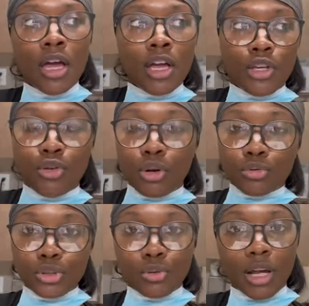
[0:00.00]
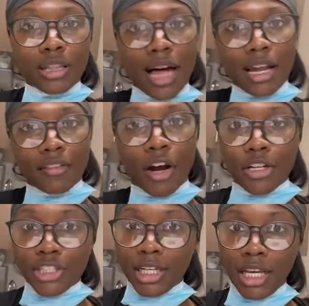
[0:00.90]
you don't do a lot of
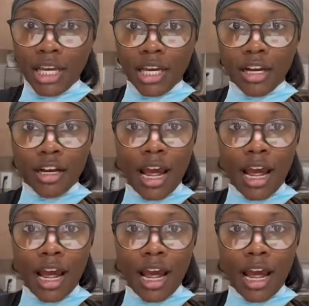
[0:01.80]
urgent care